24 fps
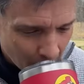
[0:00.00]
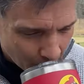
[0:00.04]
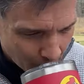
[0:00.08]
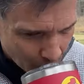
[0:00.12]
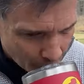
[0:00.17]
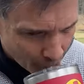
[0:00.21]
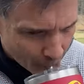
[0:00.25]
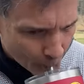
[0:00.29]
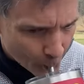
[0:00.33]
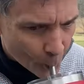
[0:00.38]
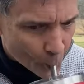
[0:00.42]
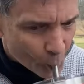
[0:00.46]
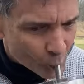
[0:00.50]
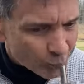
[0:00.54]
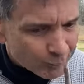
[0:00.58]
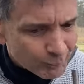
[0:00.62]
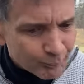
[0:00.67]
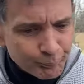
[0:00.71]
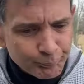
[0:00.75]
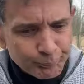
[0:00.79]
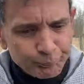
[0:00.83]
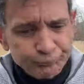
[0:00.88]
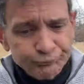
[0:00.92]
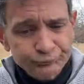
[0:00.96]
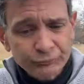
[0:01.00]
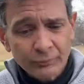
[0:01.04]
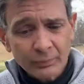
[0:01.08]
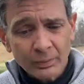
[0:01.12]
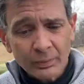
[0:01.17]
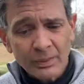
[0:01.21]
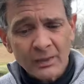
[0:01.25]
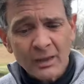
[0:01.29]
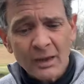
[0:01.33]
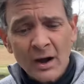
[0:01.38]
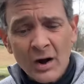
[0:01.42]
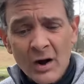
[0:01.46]

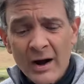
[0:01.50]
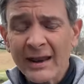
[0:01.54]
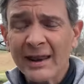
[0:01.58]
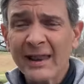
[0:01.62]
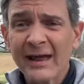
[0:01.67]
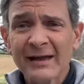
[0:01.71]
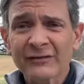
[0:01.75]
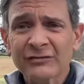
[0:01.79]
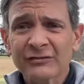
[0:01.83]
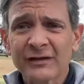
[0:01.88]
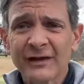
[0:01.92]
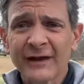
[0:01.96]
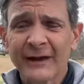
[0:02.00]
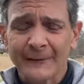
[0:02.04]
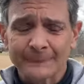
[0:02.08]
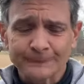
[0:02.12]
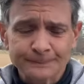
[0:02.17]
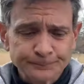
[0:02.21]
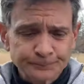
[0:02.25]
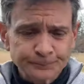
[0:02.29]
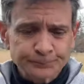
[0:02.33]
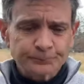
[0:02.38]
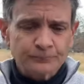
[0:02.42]
All right, last thing.